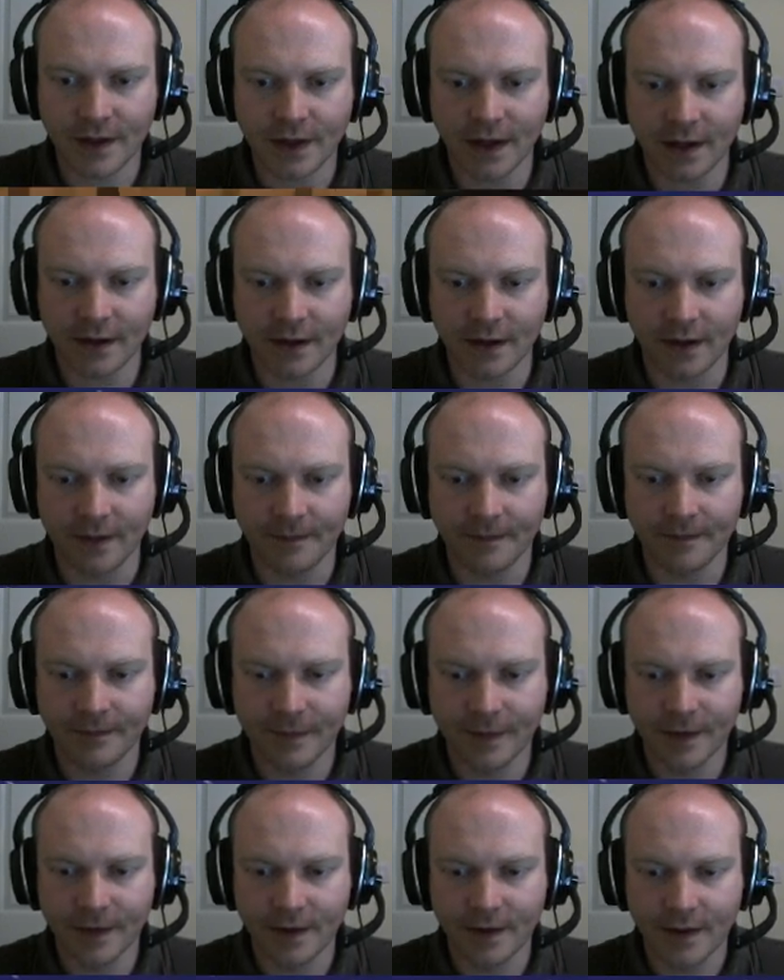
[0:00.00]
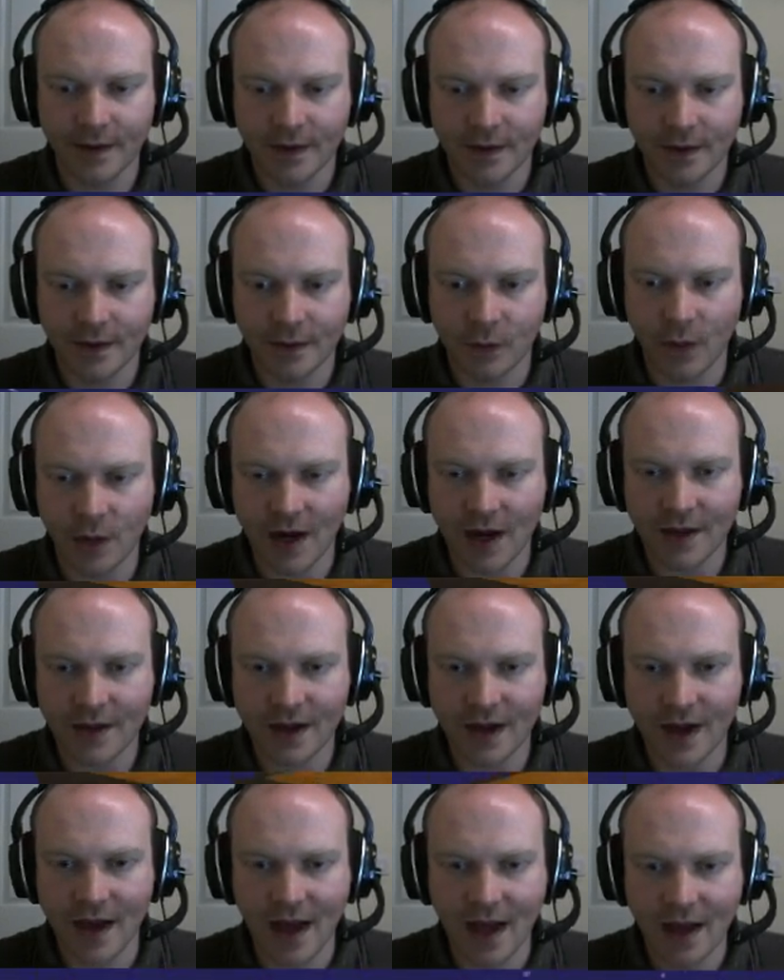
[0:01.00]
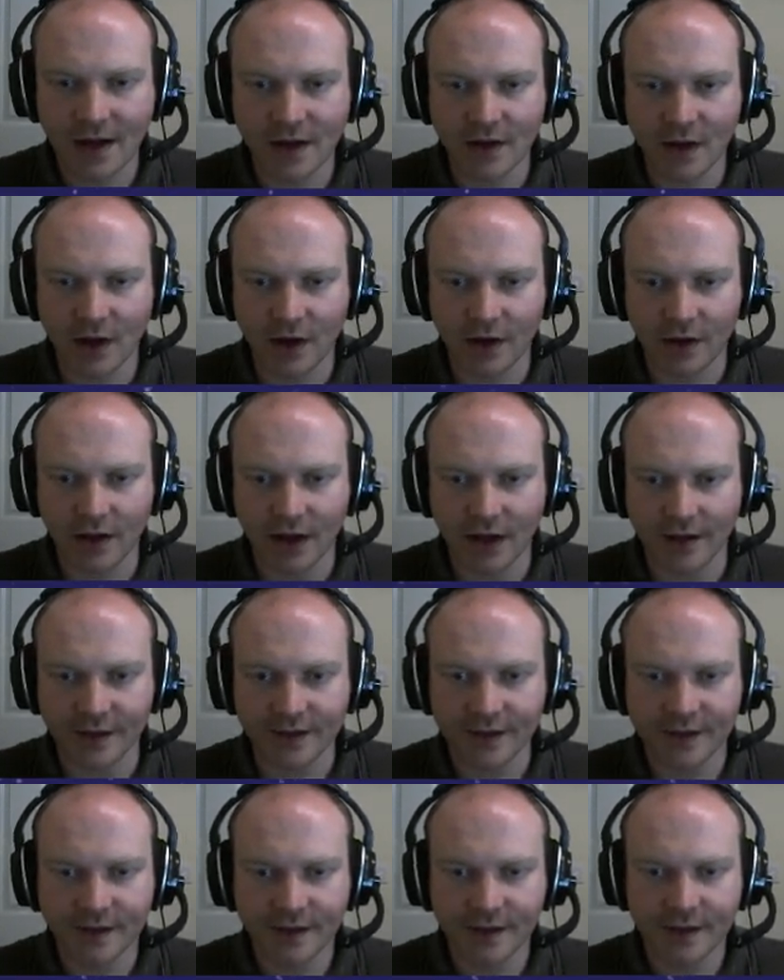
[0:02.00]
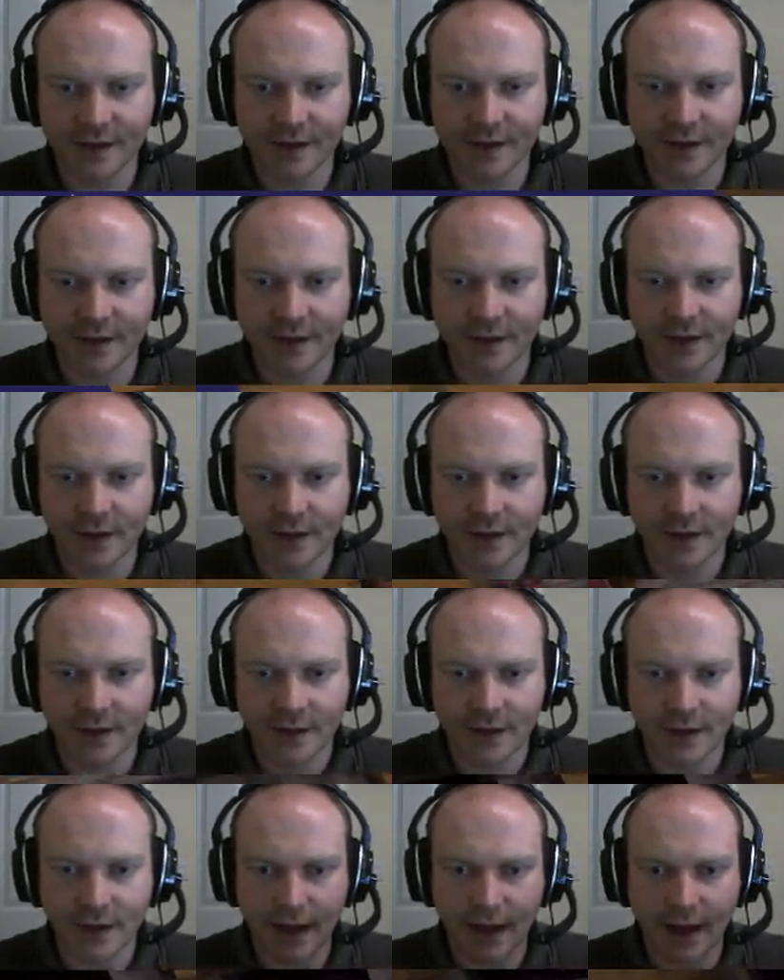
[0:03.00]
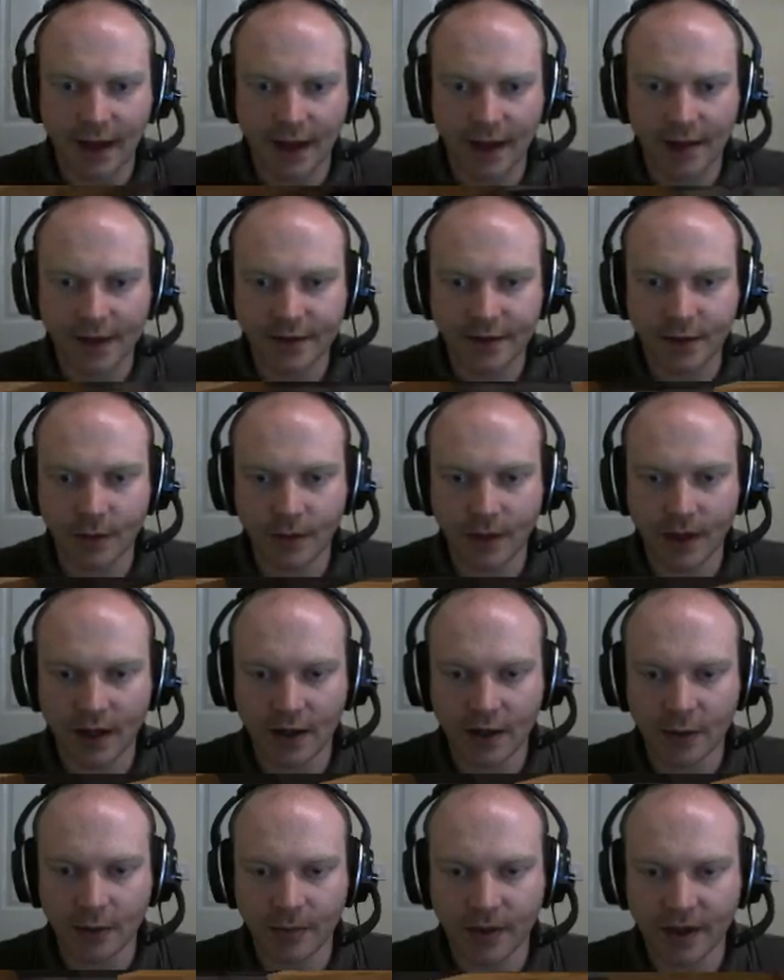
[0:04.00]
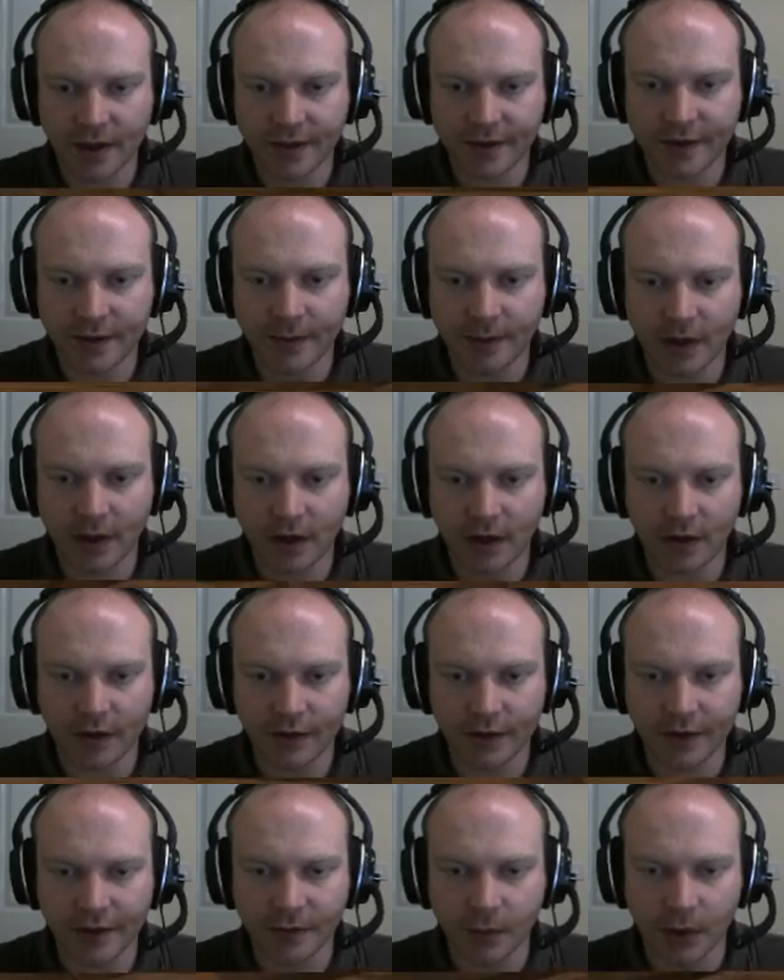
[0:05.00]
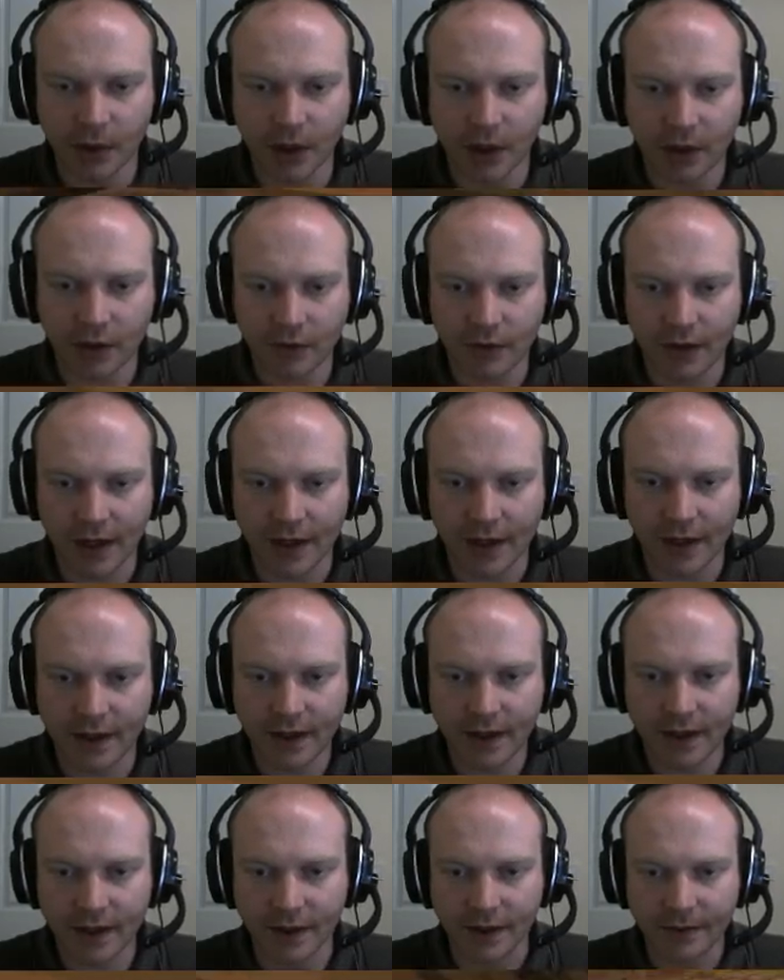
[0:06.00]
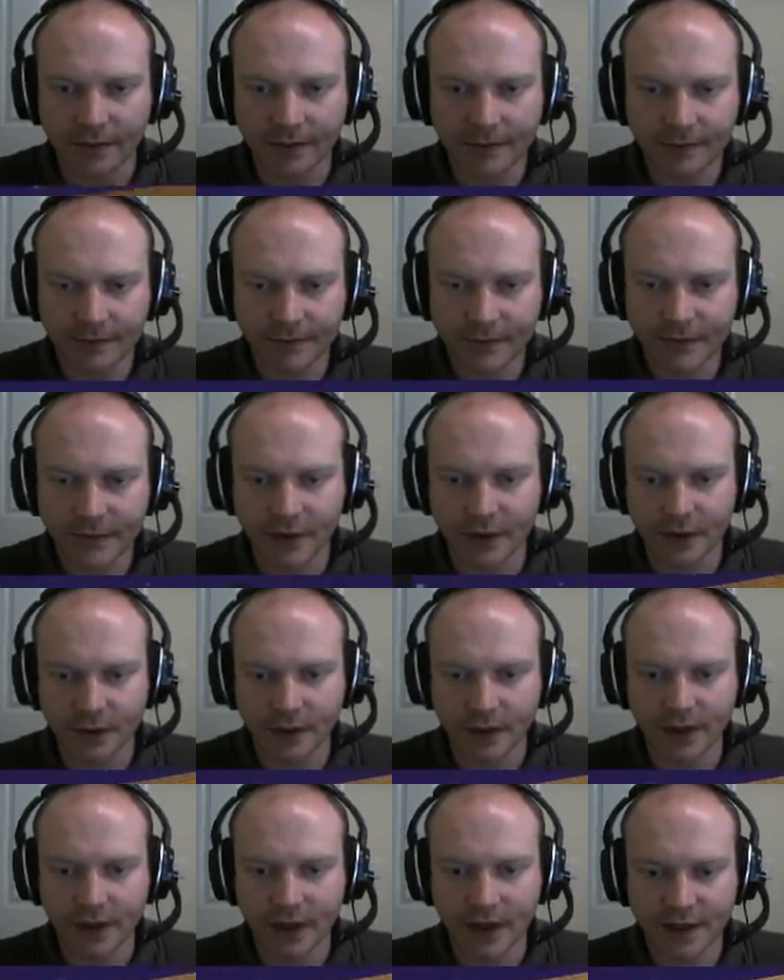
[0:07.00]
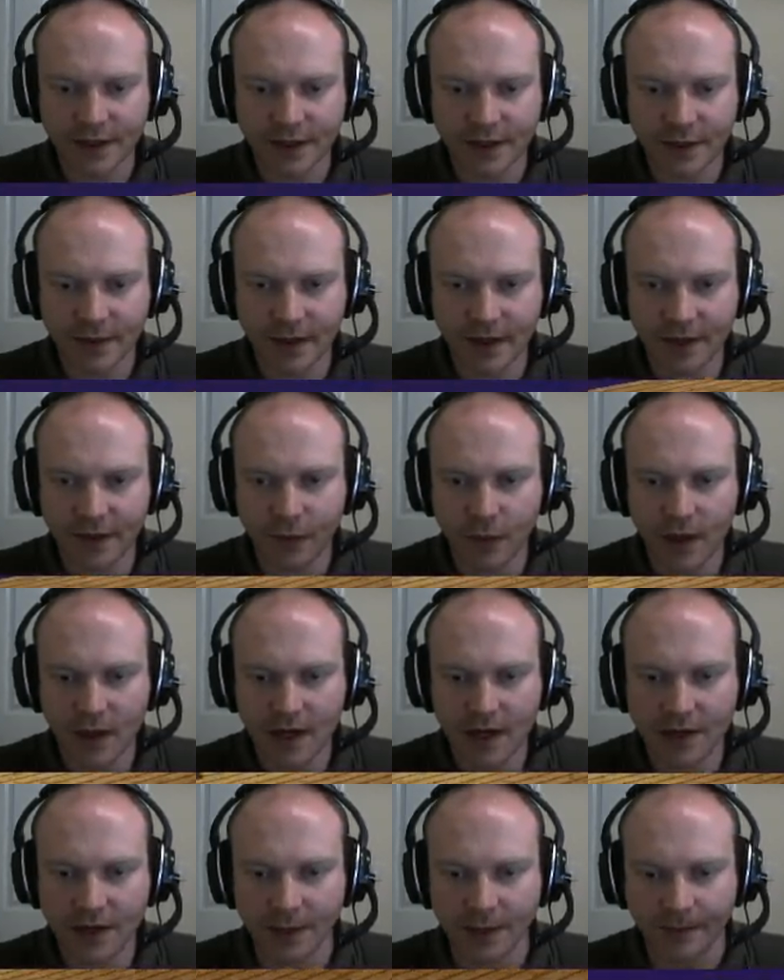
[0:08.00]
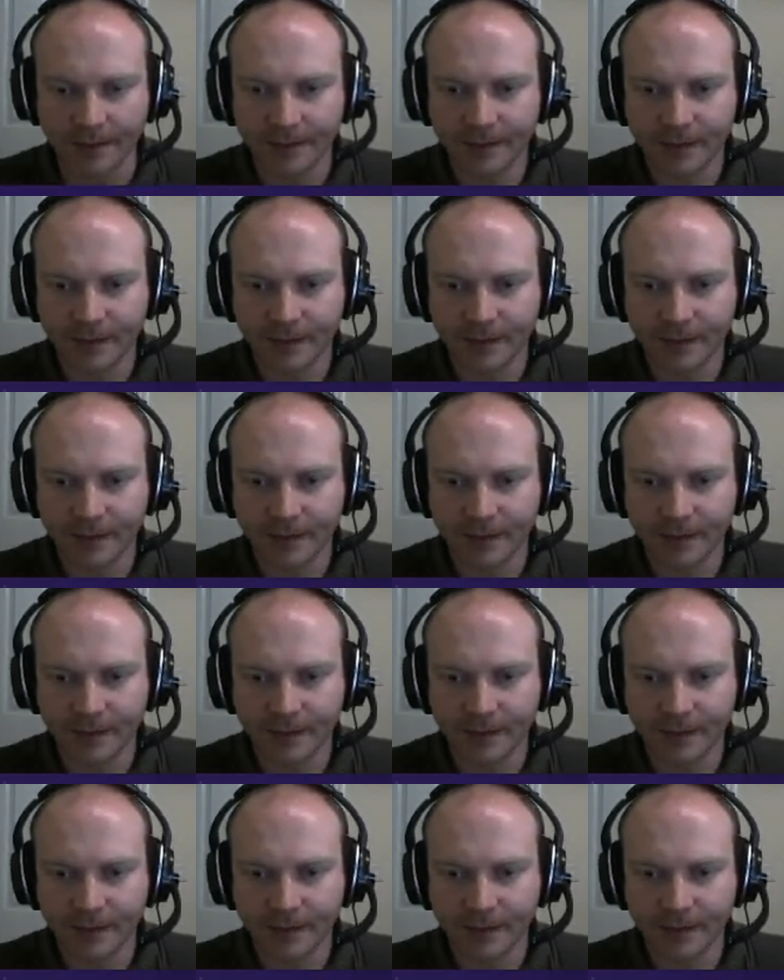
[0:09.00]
the heck not? Why the heck not, guys? And we are going to place them along this wall right here, so that we can get to them if we need them.